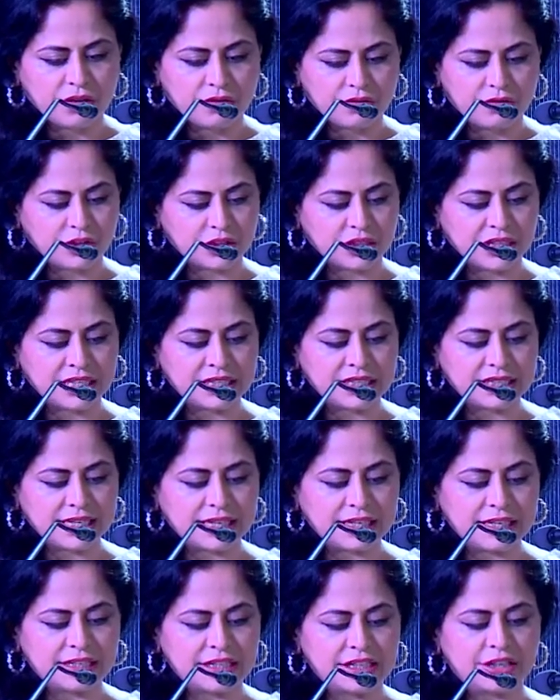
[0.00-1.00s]
for the
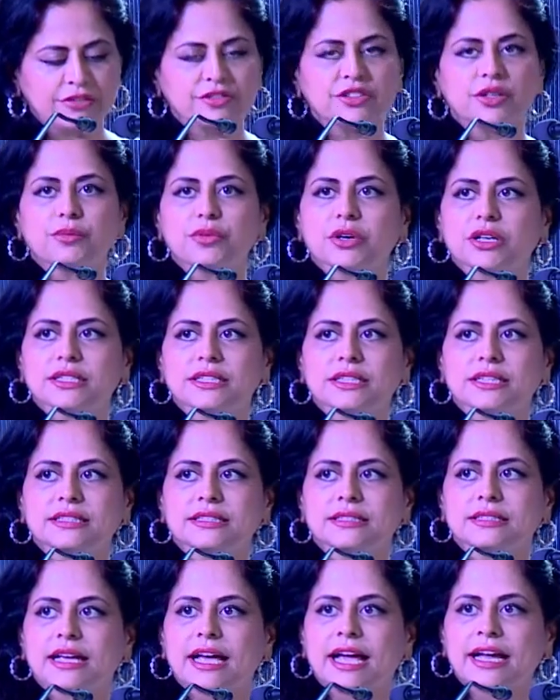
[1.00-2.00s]
integrity of the
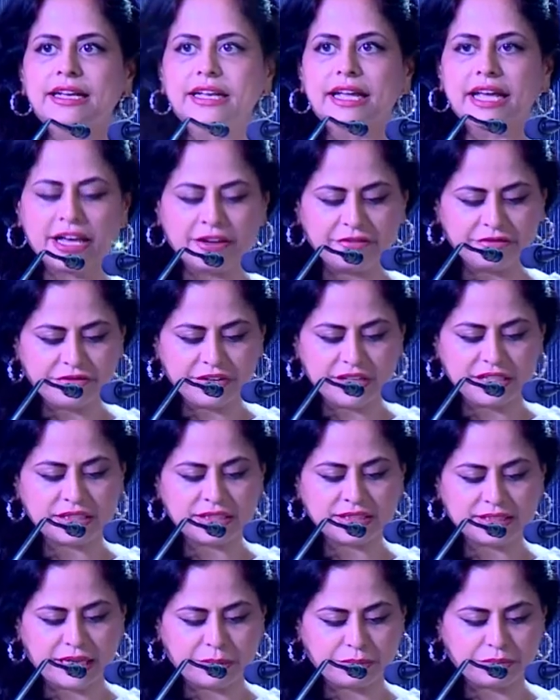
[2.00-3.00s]
process at every
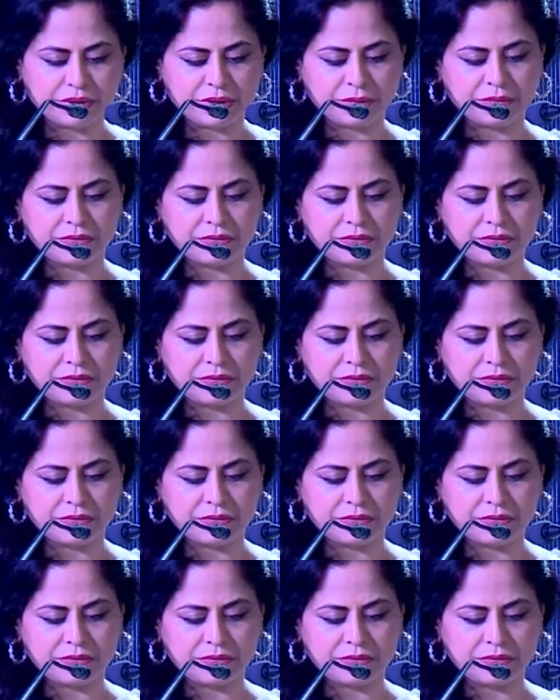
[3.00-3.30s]
step.